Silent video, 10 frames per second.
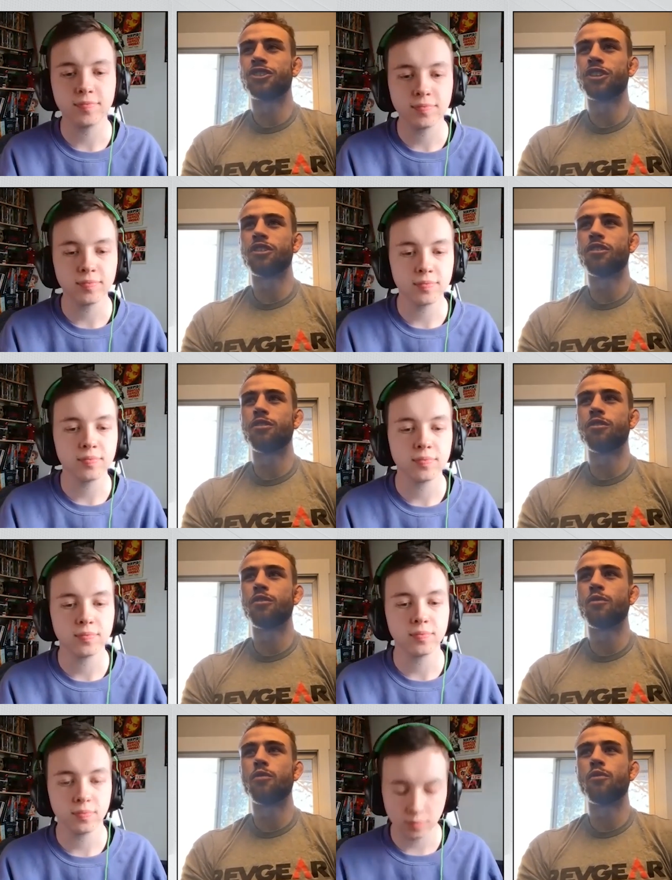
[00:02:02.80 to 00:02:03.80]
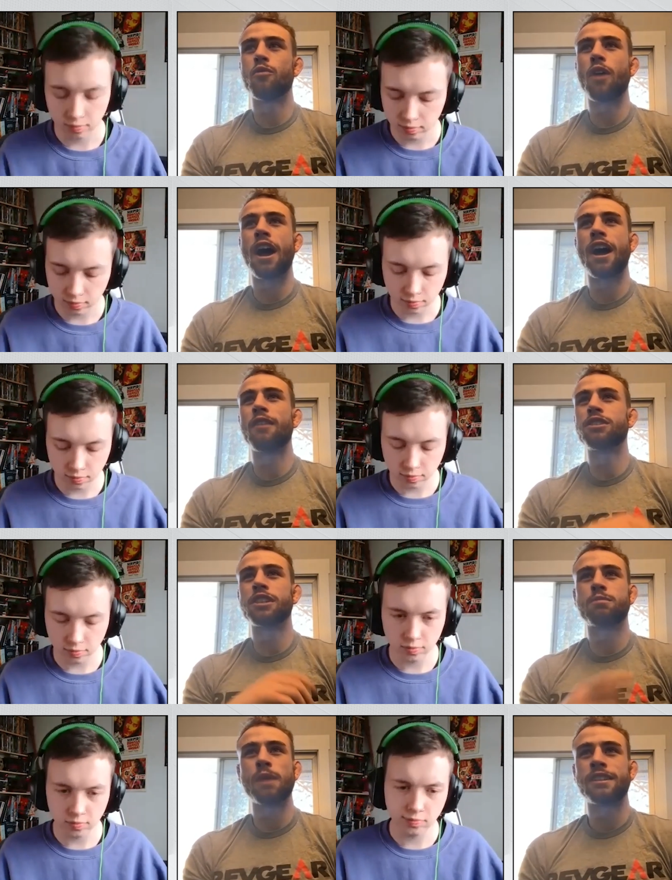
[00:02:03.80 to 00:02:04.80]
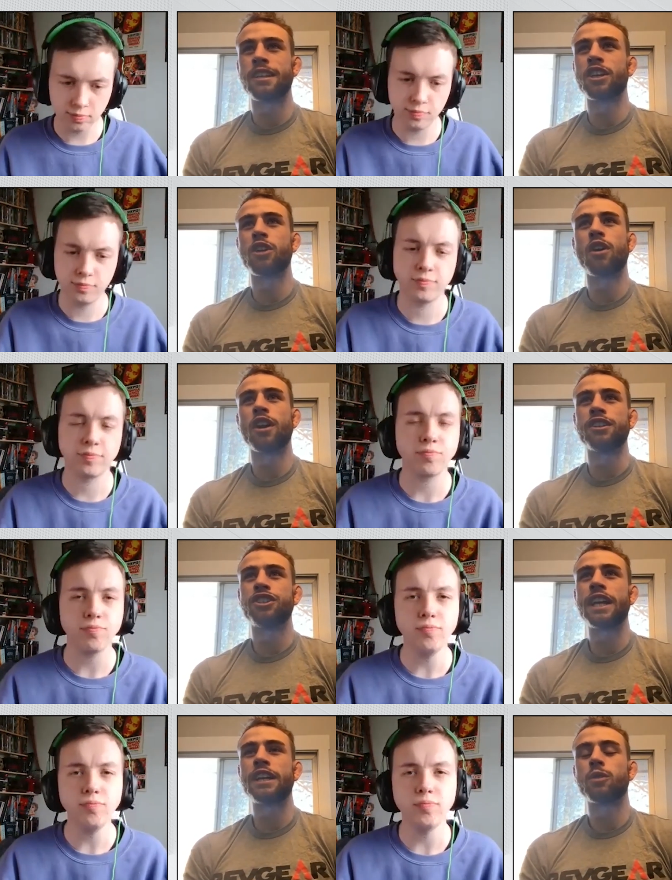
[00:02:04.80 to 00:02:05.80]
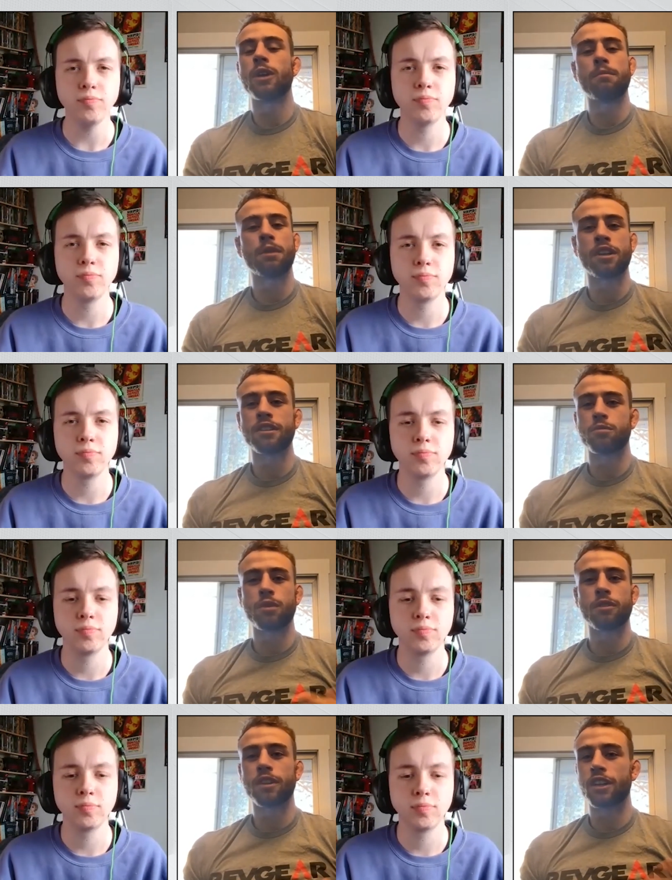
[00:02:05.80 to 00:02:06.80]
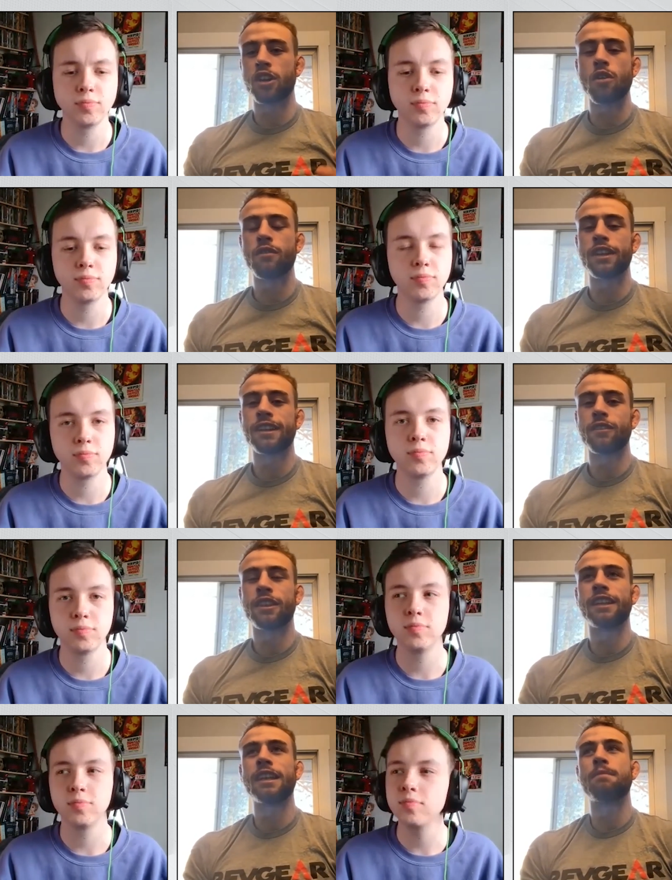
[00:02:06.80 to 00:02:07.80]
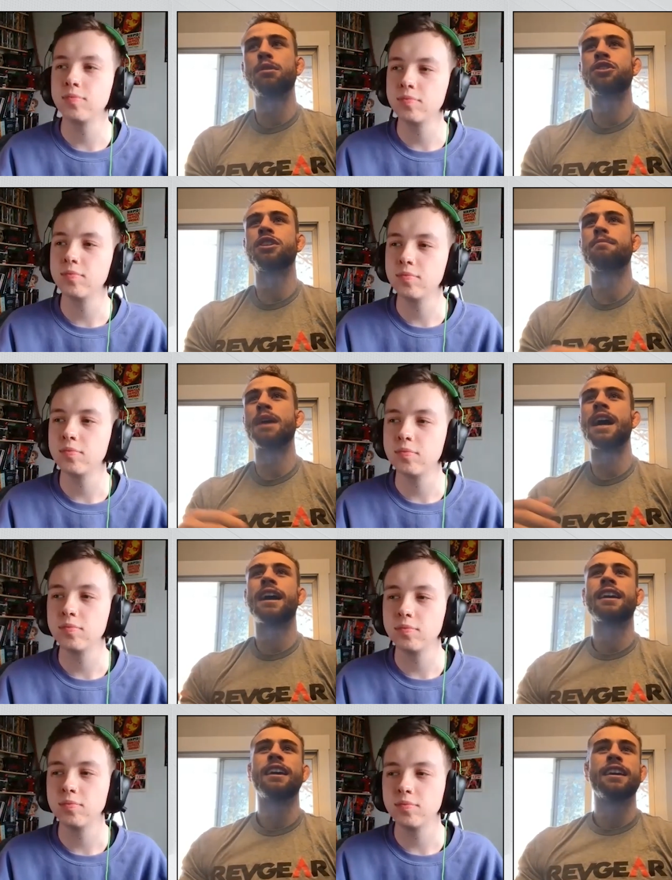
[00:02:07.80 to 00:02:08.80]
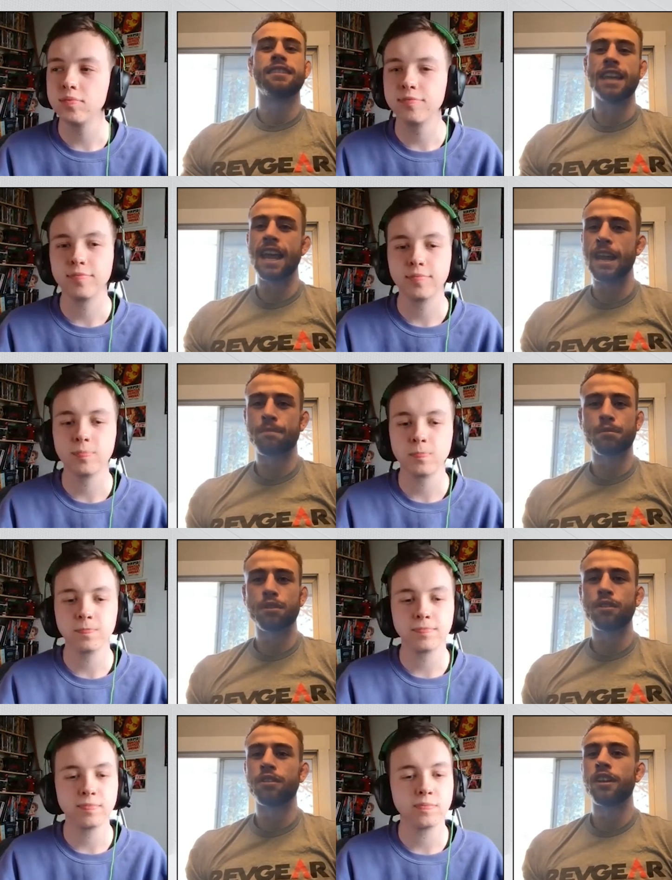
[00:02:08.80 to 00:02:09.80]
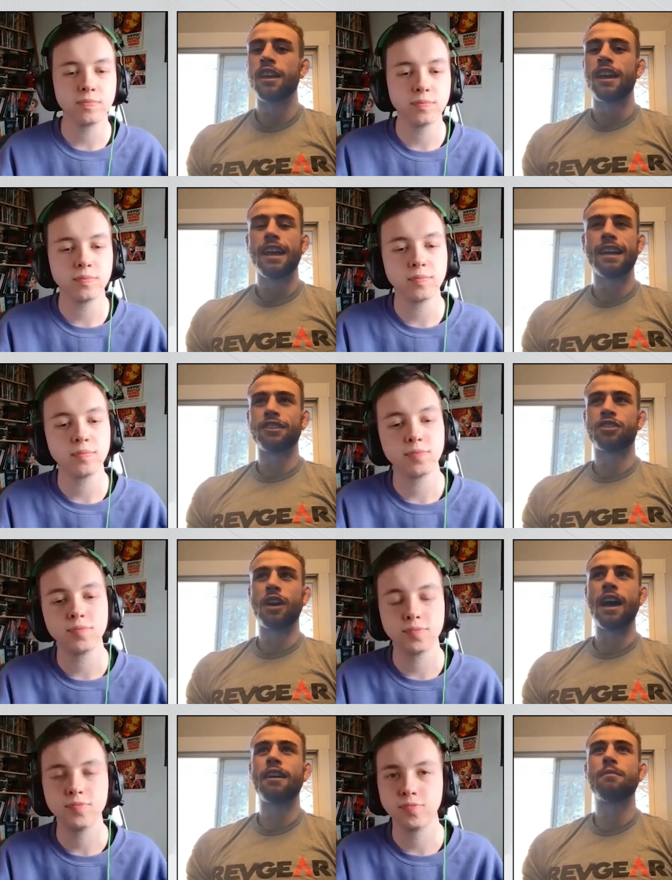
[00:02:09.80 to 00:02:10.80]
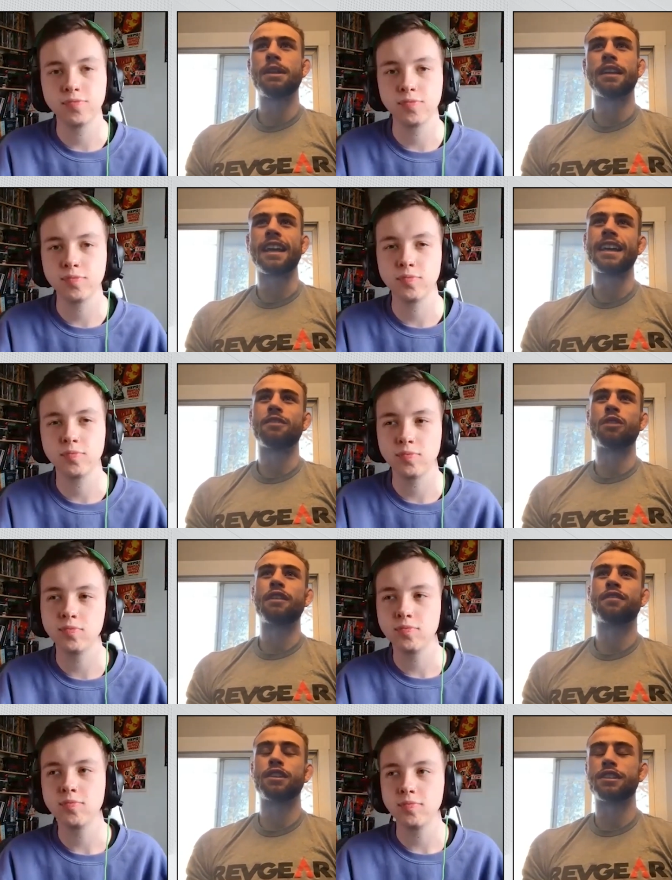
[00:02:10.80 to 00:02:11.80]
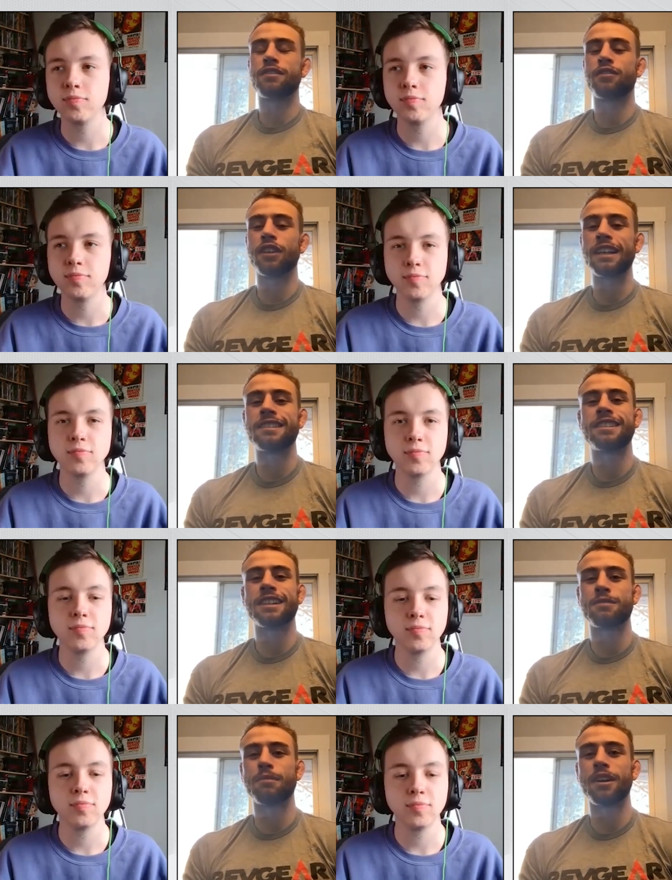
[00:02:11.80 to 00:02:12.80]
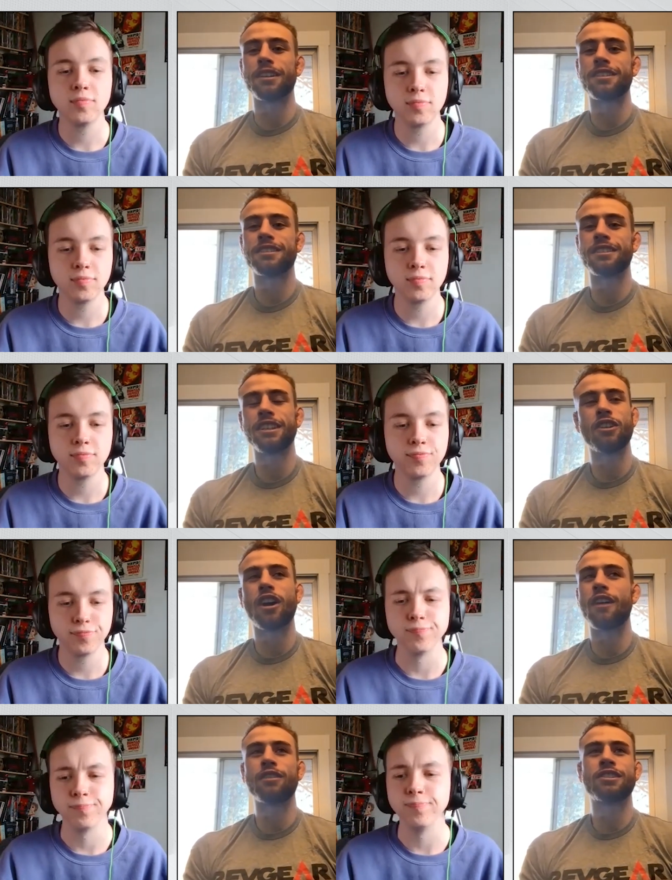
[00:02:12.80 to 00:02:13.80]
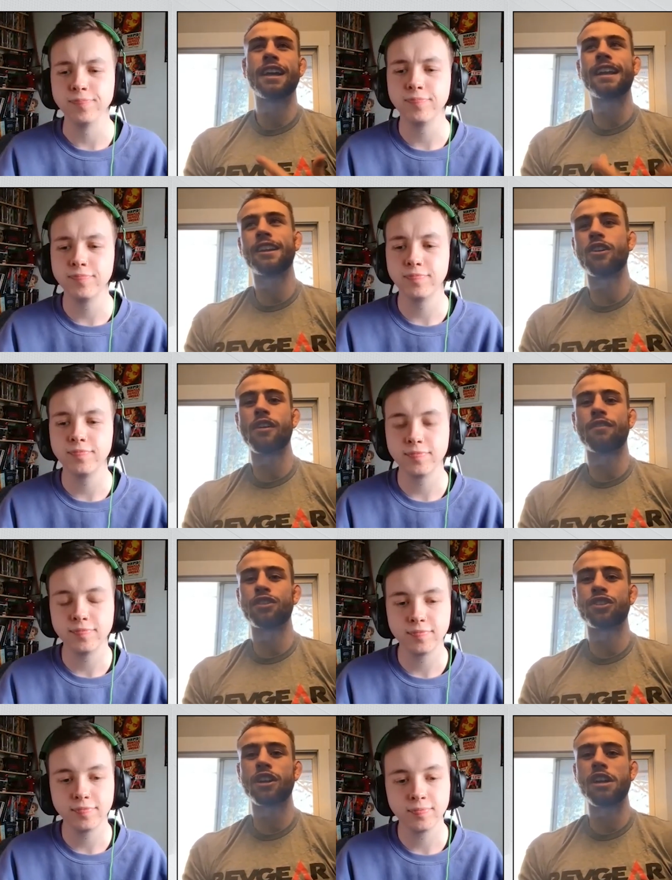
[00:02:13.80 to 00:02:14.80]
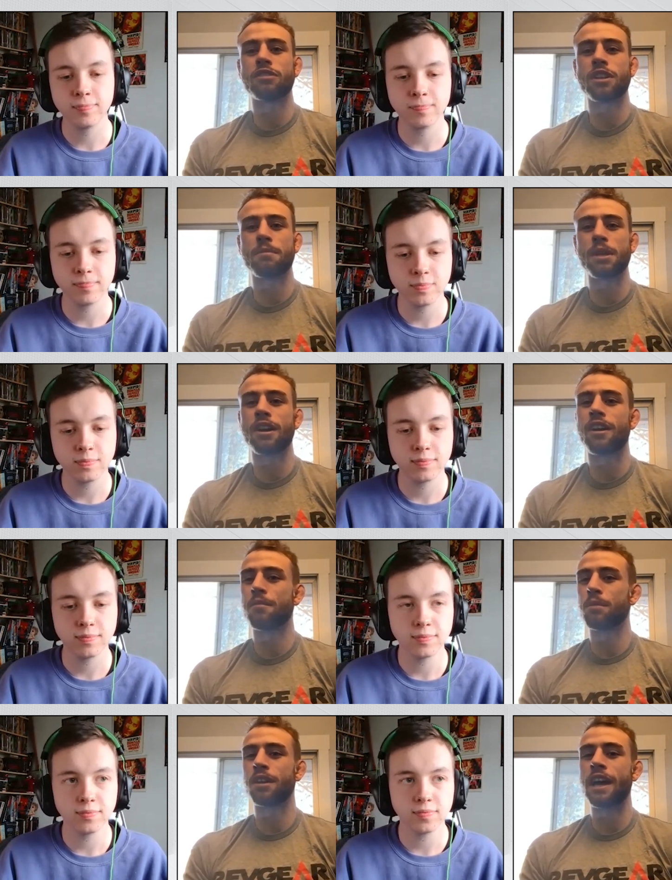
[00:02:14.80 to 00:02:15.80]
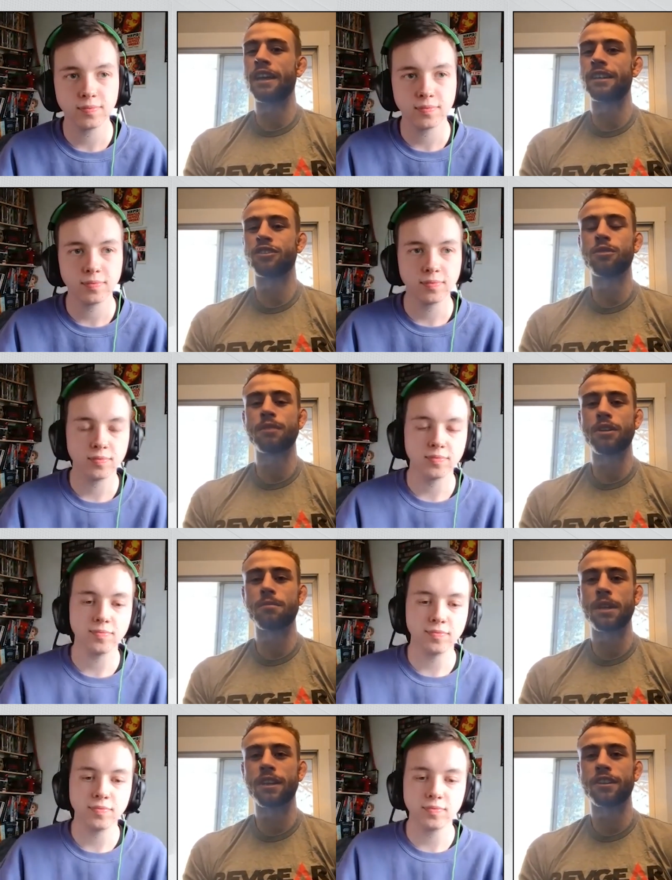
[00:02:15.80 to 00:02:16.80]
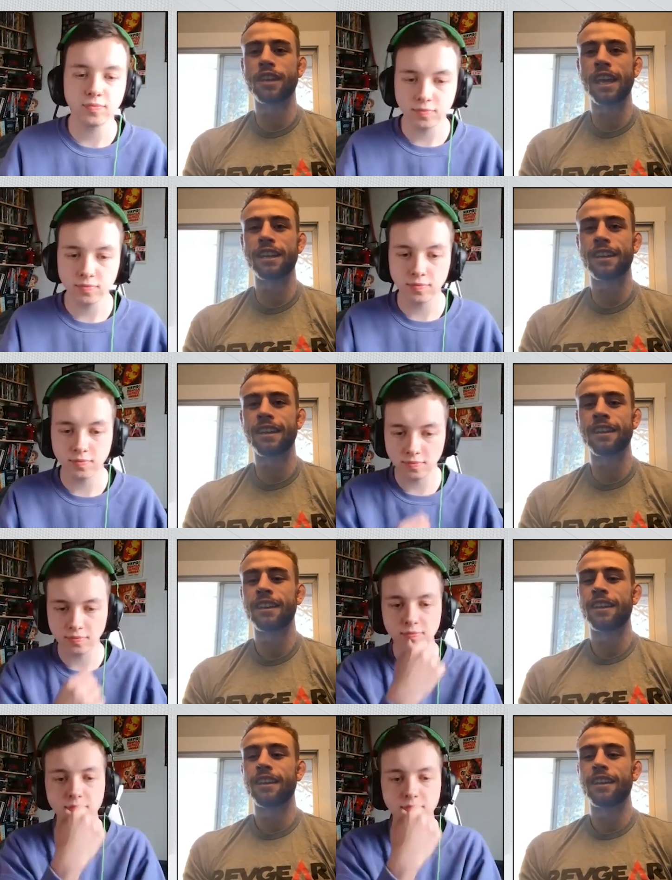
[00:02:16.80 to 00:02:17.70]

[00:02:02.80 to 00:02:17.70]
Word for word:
Speaker 1: so I was expecting to go on in January because we were in COVID and everything. They pushed it back to April. And so I had been like getting ready for this for like six months. You know, obviously I didn't know for sure I was going to be on, but I assumed I would have been a good candidate